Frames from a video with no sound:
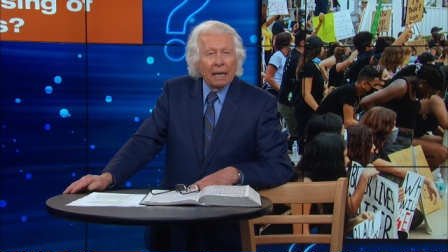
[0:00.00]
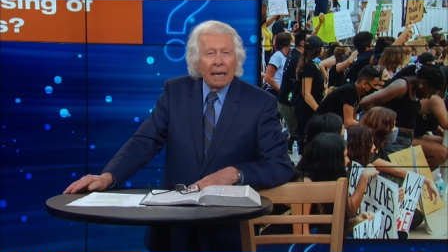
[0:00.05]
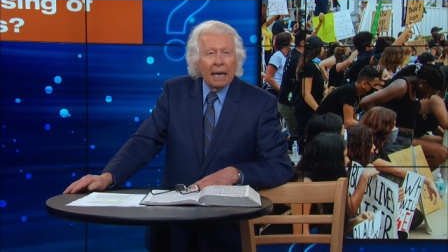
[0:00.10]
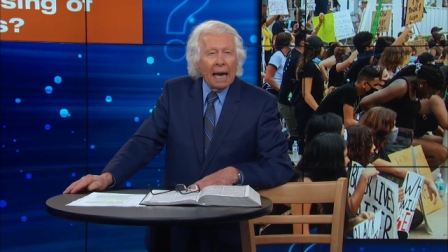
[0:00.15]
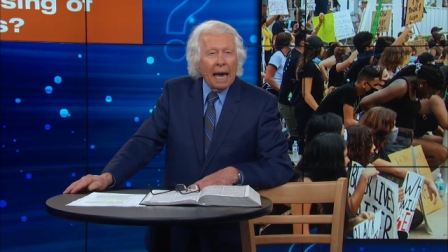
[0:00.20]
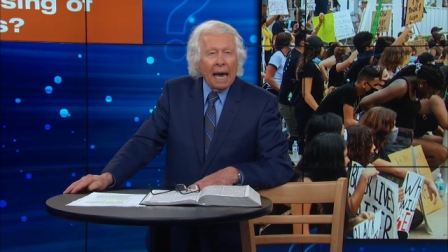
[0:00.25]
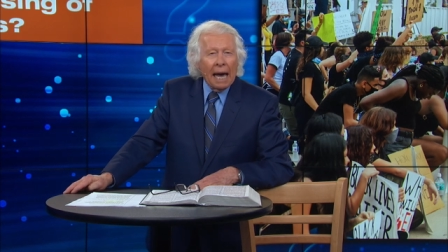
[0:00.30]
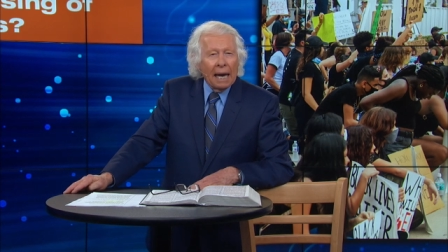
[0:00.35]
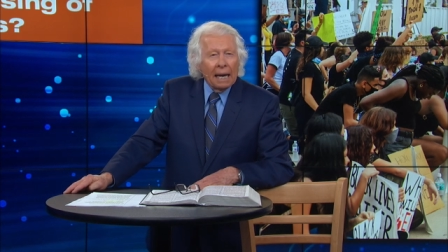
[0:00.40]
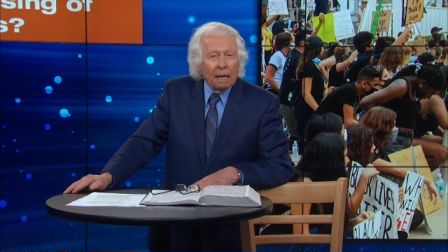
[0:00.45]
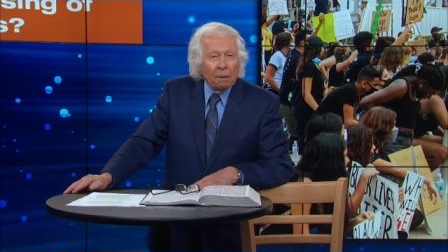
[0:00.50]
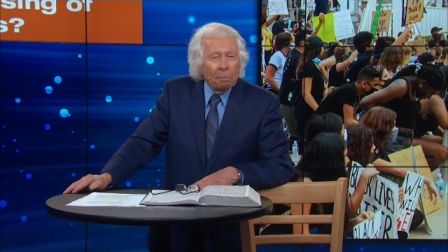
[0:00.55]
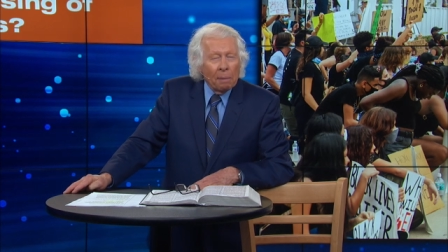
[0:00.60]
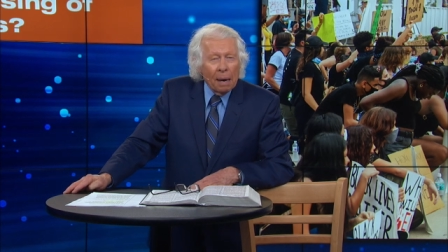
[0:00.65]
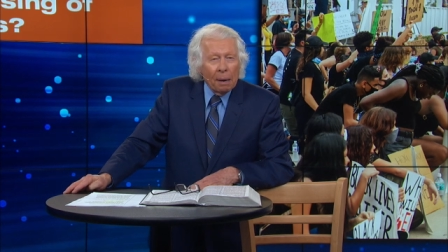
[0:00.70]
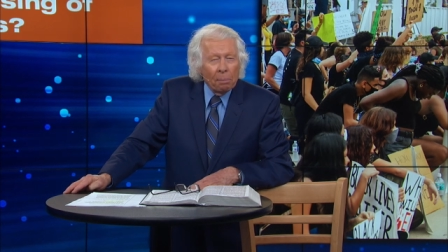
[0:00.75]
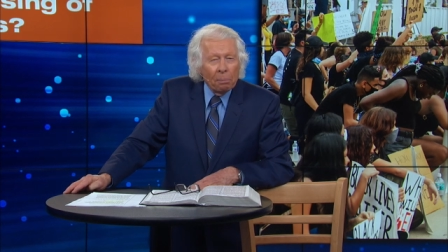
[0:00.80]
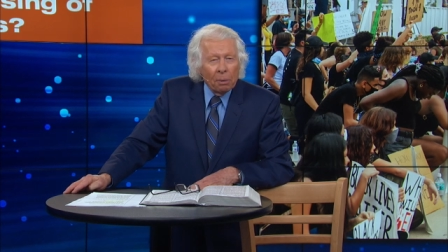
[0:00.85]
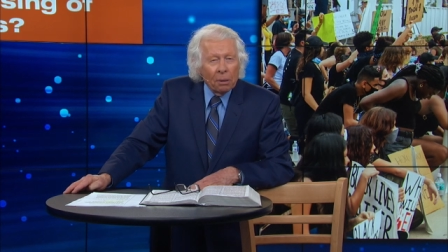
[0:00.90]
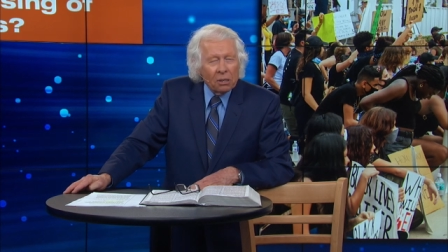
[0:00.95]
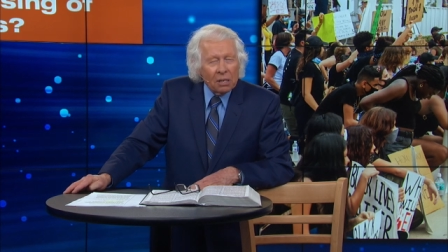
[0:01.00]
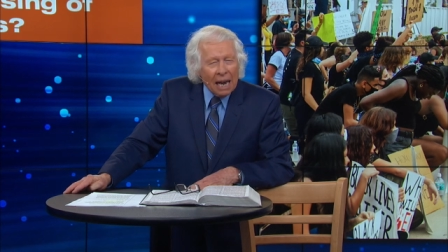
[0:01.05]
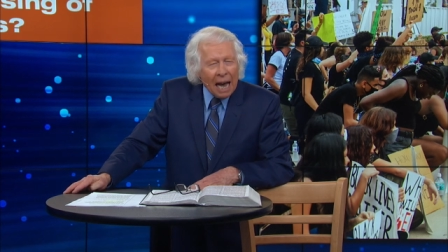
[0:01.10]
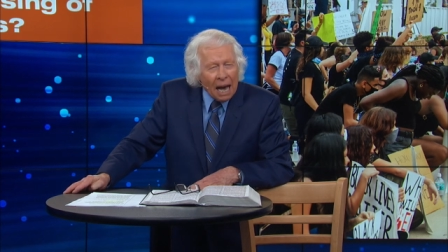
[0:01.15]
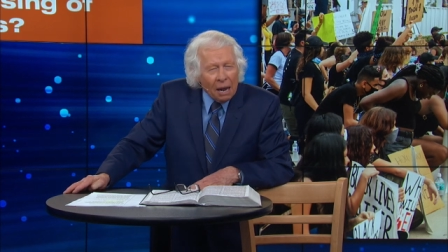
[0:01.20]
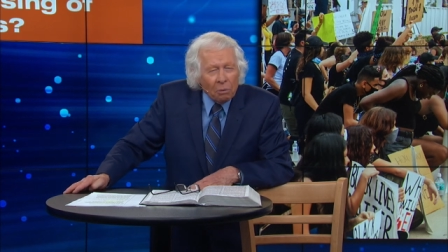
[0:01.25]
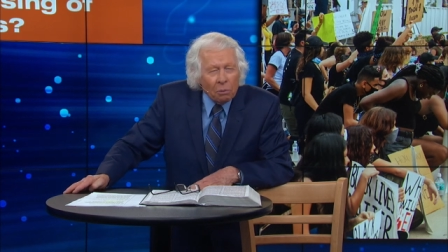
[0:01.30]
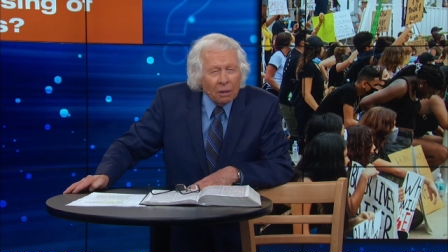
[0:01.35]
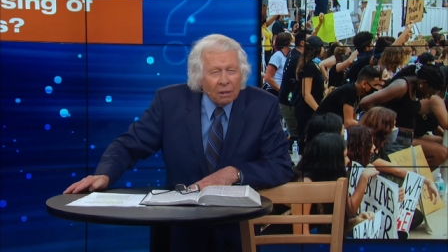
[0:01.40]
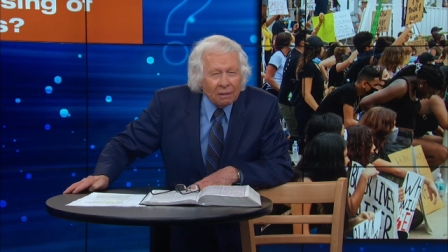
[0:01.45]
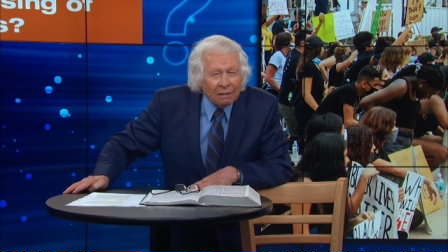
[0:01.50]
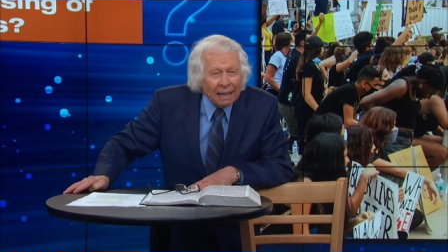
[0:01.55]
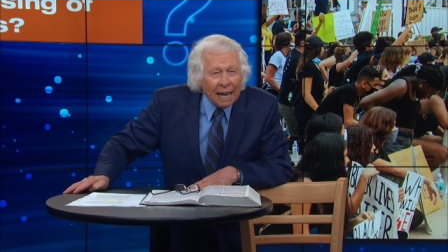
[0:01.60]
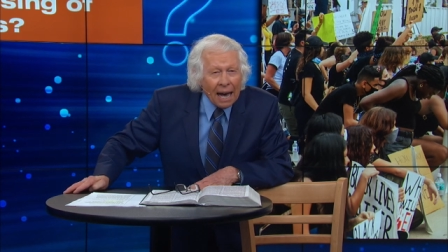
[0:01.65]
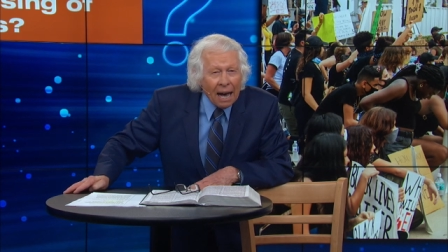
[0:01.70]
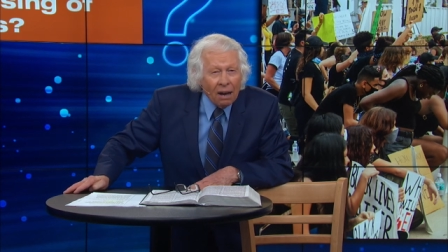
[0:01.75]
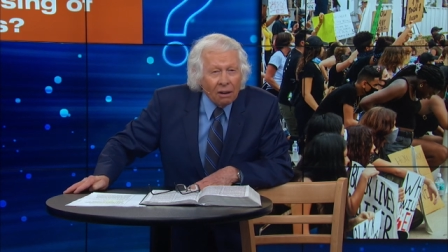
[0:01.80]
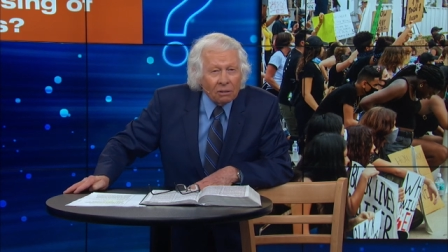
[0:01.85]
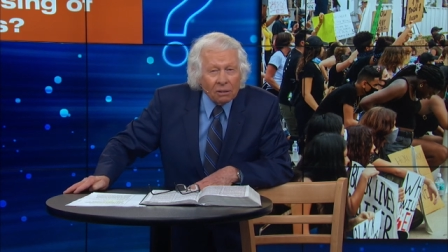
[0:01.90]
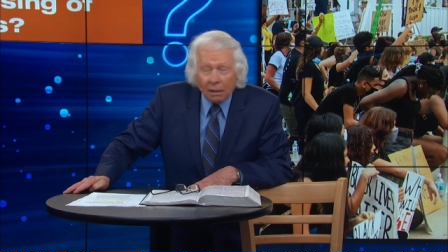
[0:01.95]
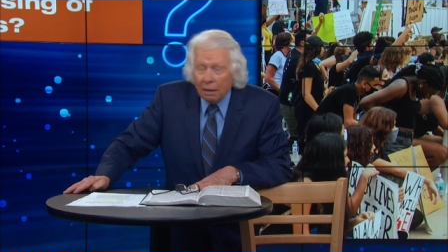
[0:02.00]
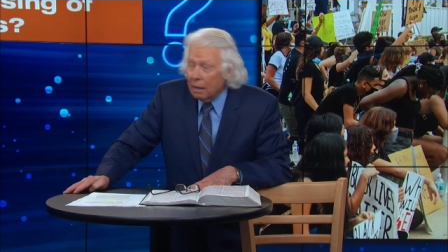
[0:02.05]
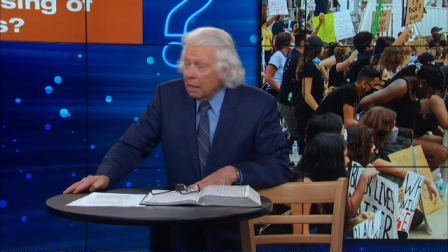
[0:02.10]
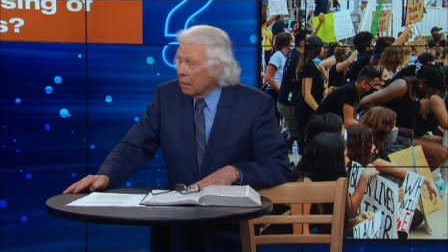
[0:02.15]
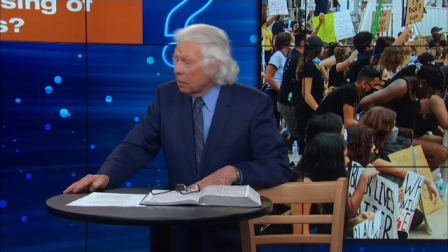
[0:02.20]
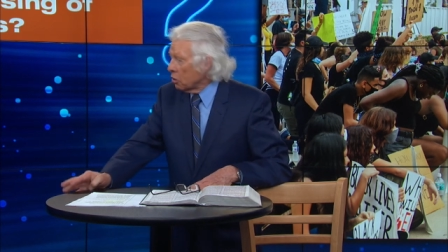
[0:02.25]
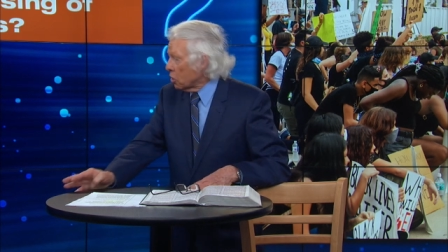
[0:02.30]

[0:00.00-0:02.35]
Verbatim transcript: gang members, 100,000.